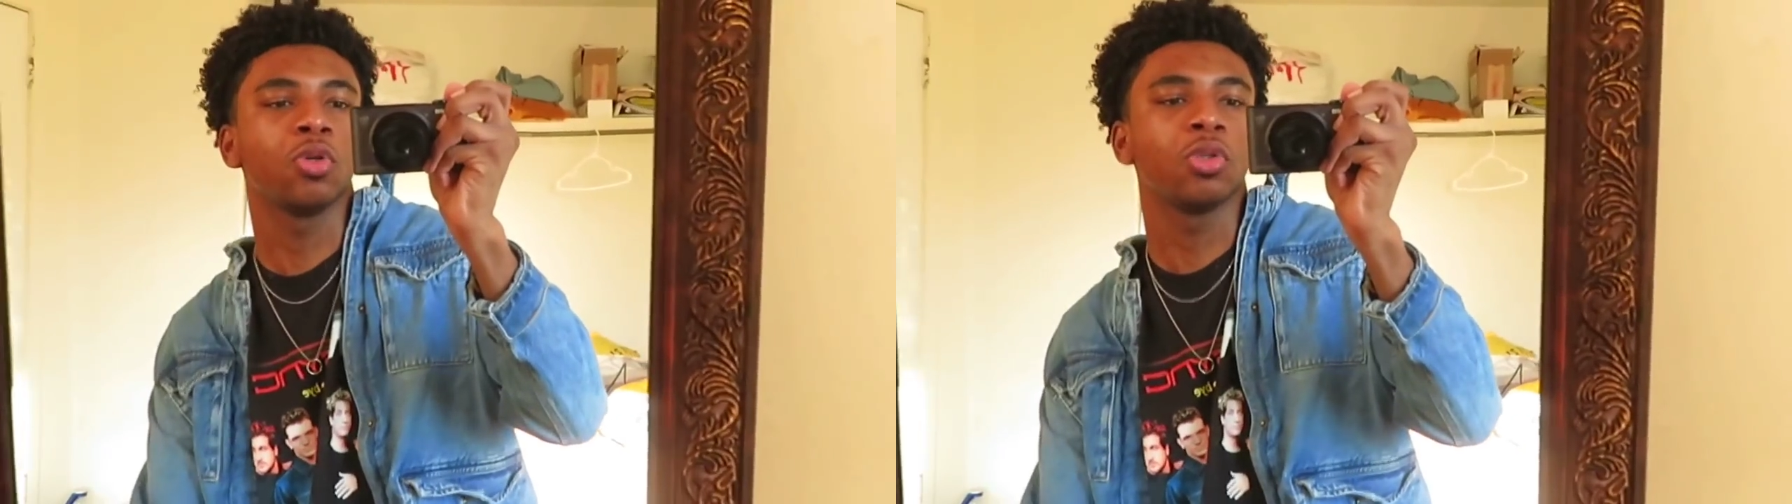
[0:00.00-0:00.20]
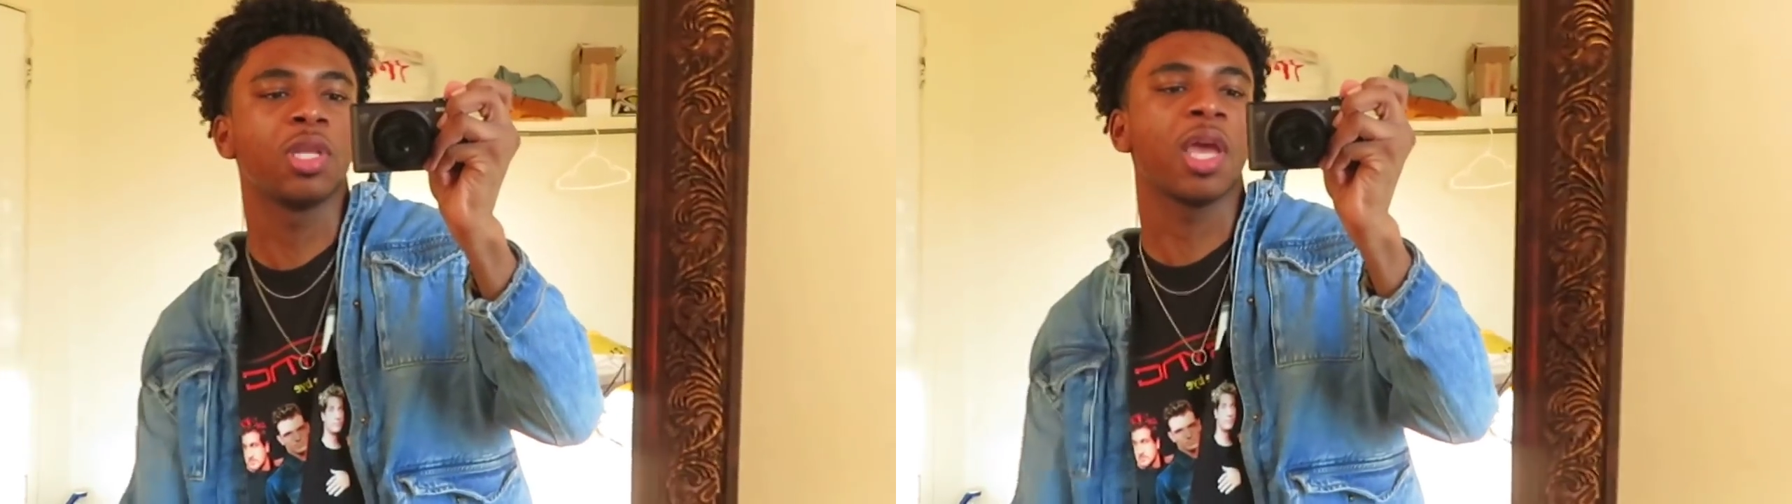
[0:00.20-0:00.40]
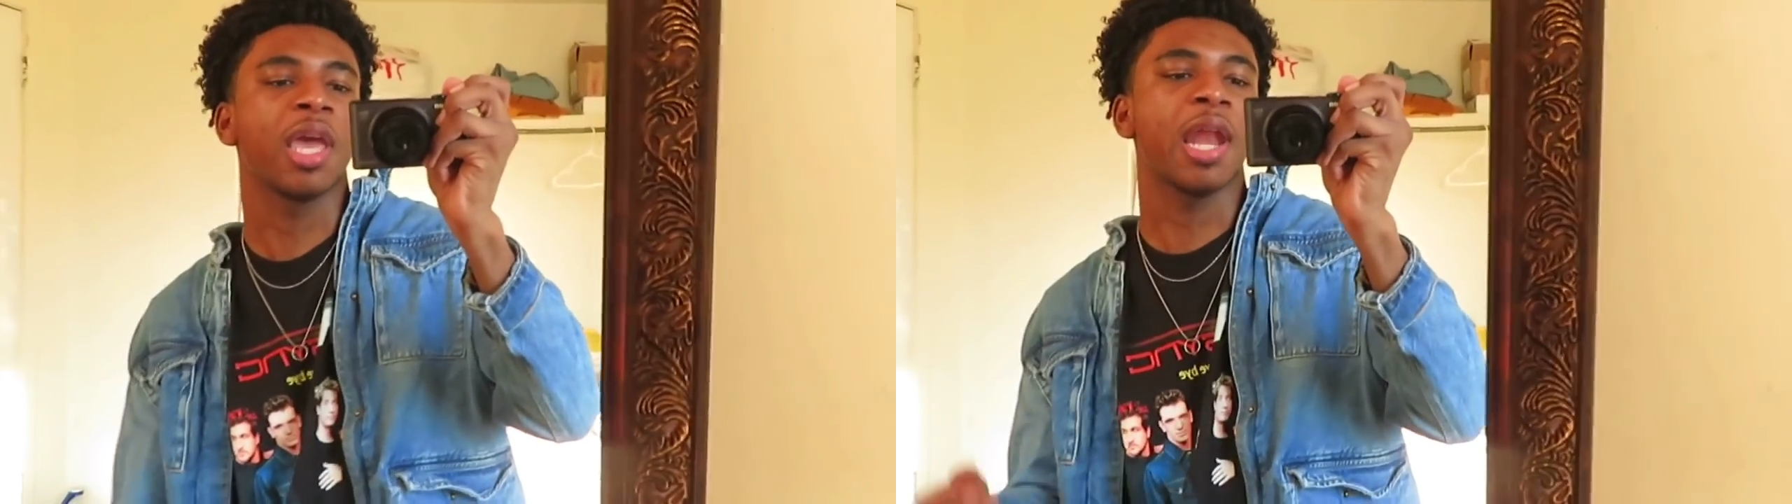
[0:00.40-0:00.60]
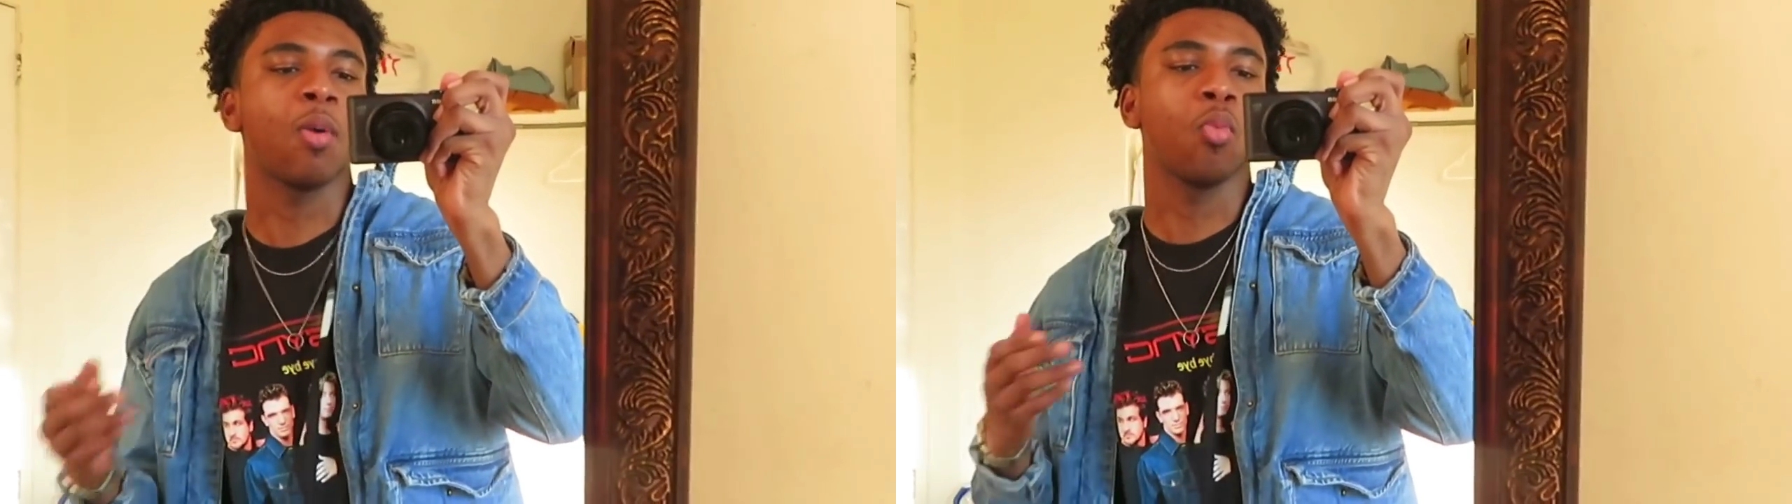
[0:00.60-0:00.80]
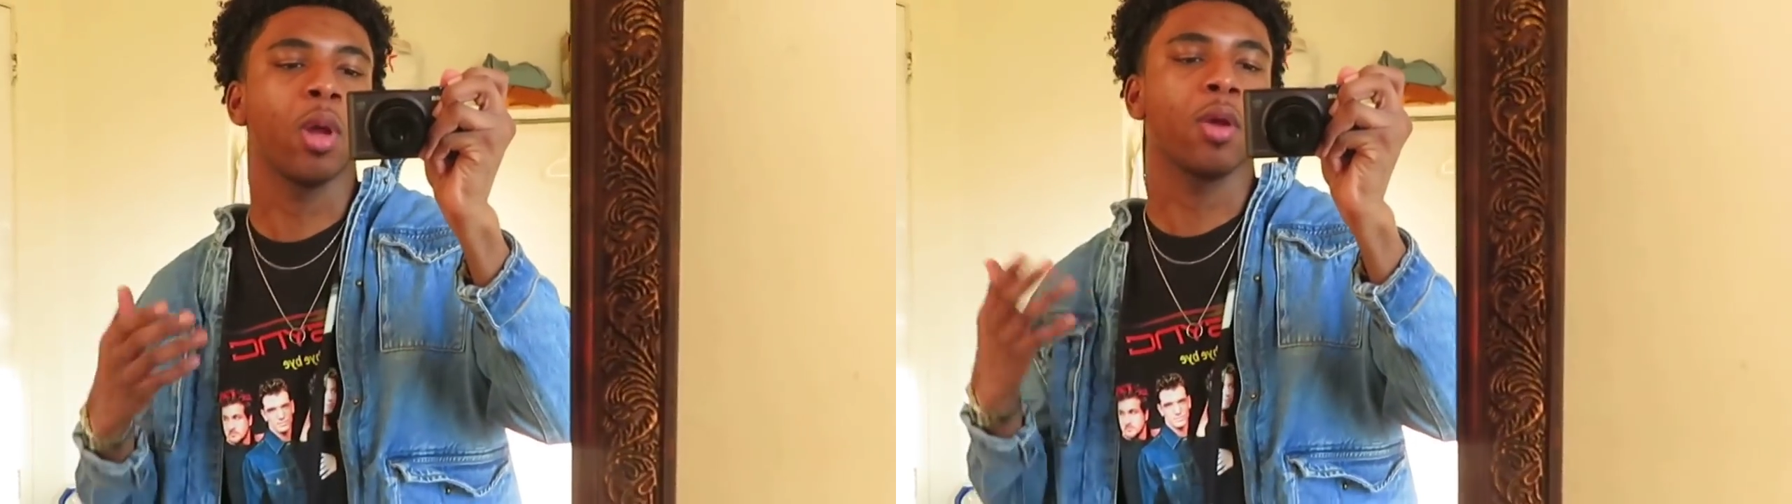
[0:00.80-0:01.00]
Tuesday and
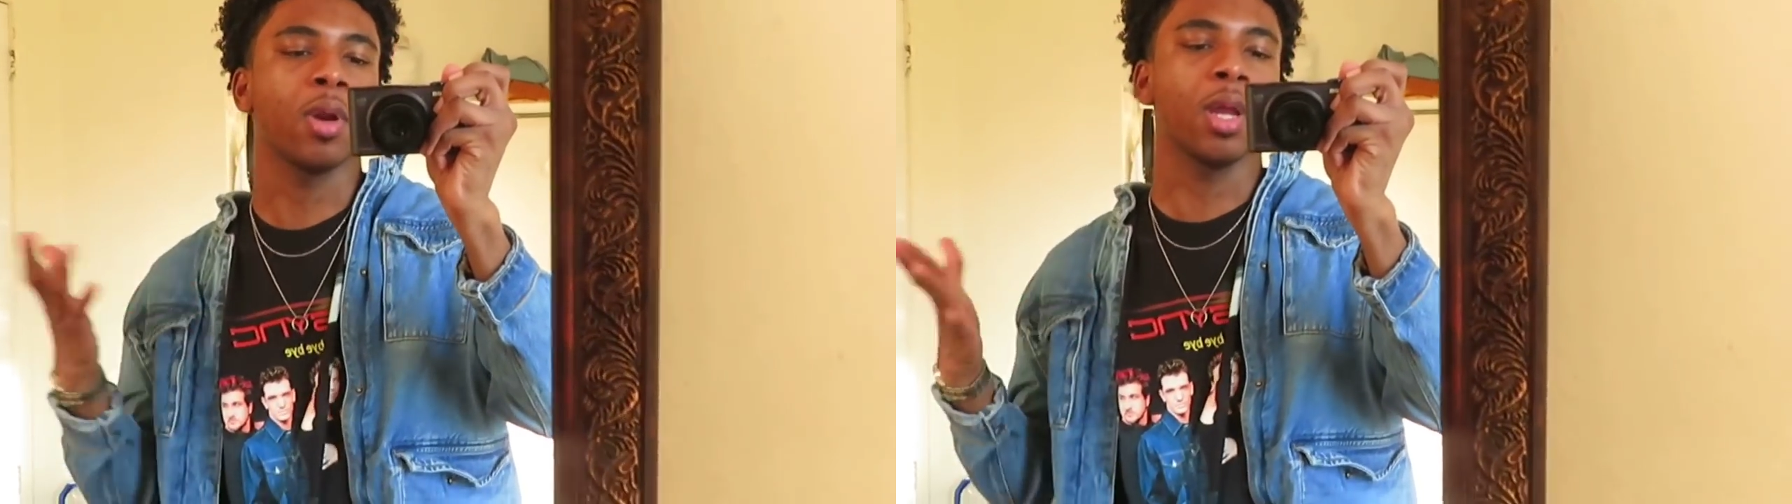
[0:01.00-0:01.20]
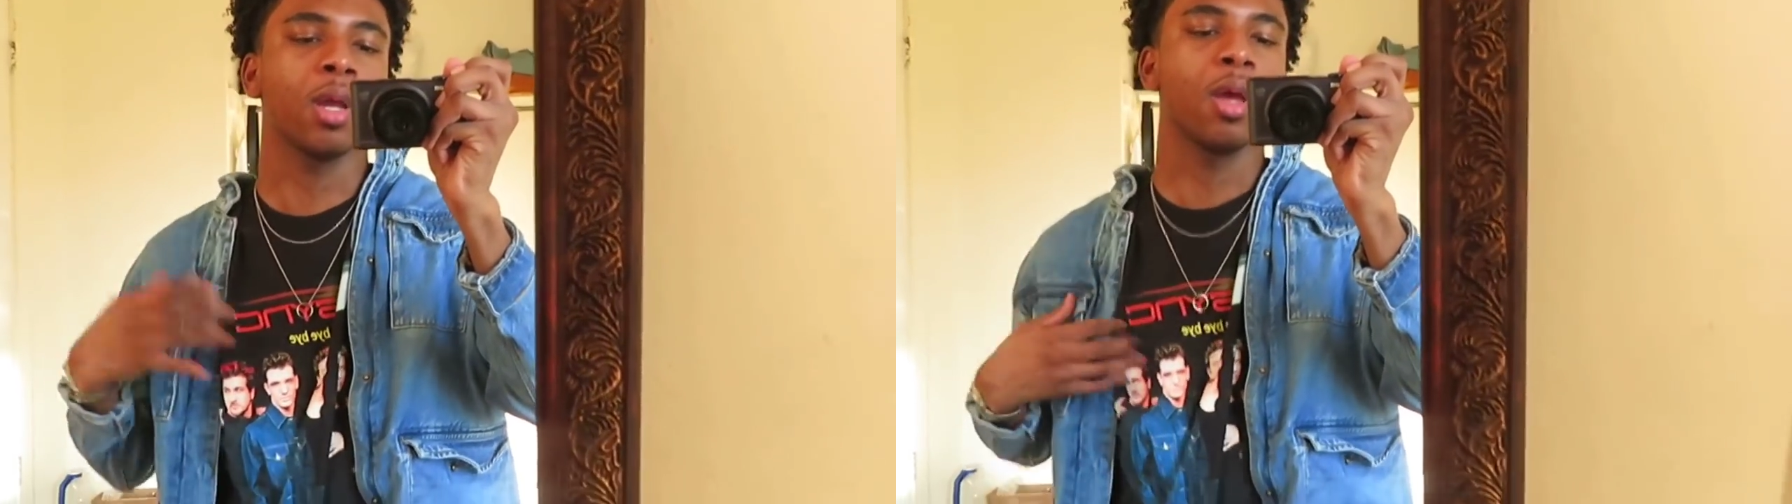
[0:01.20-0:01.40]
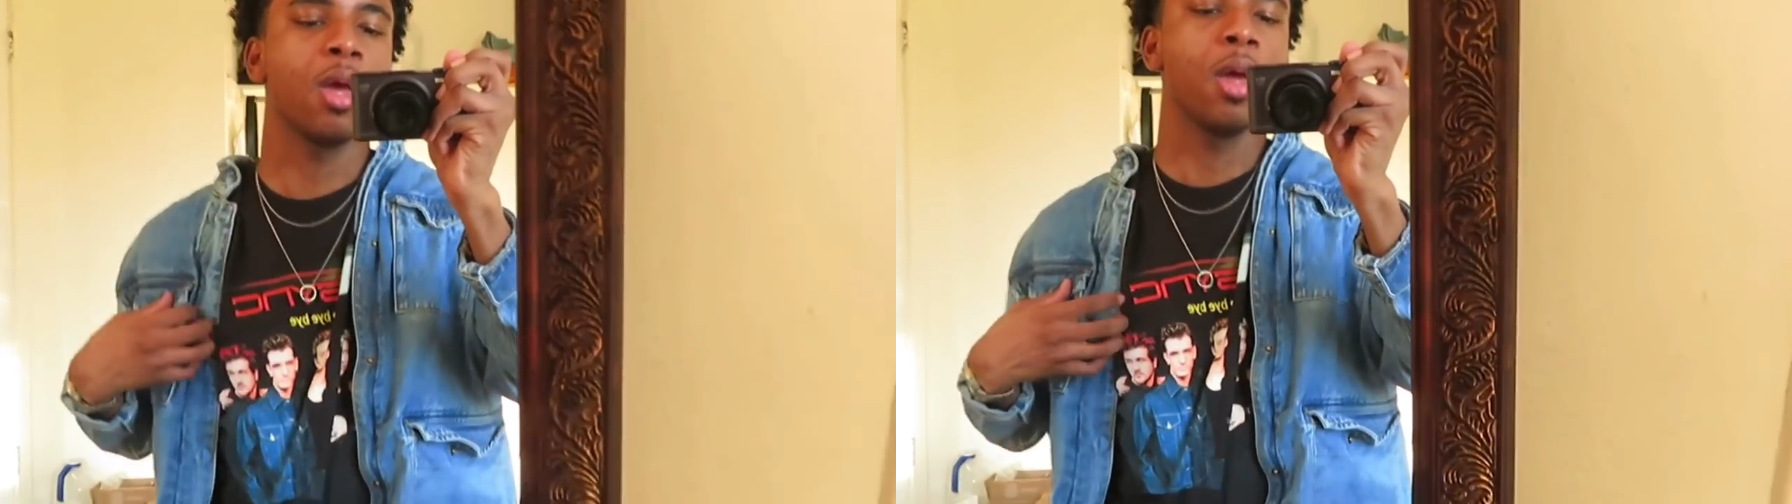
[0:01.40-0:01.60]
I'm wearing